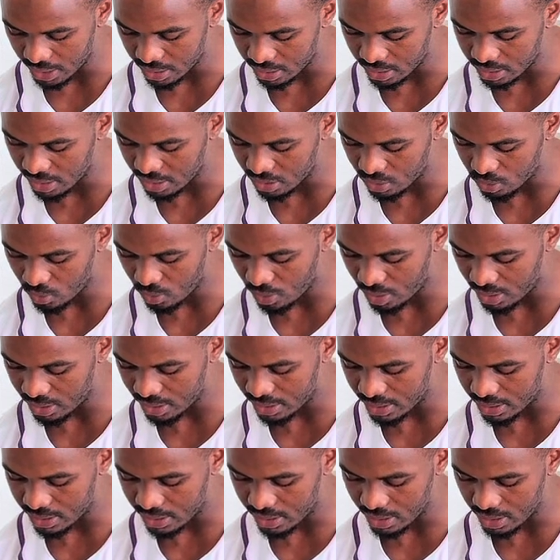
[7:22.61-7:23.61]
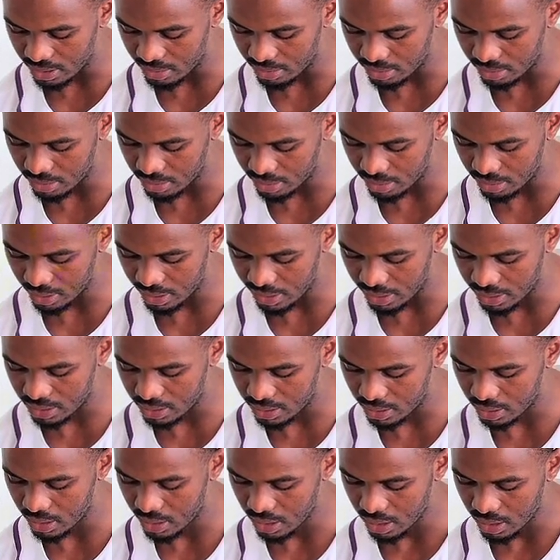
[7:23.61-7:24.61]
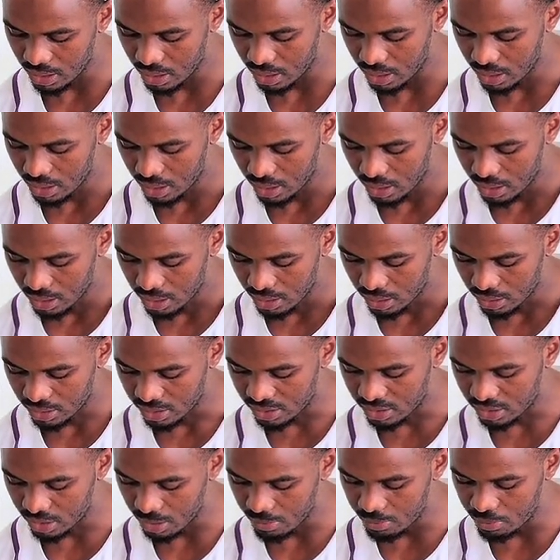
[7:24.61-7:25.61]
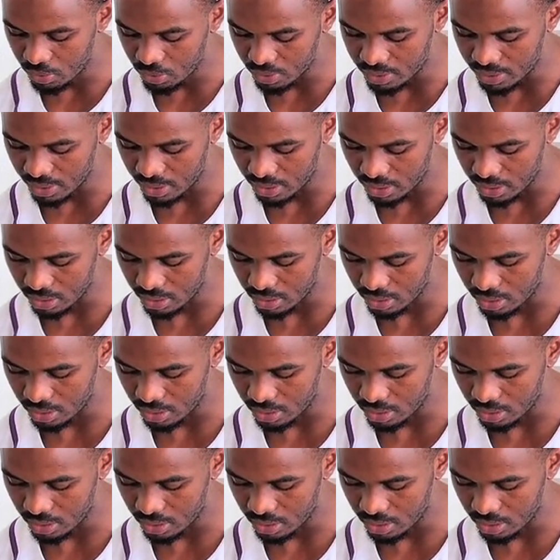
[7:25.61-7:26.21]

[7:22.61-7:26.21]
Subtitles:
This one, it's like distributing,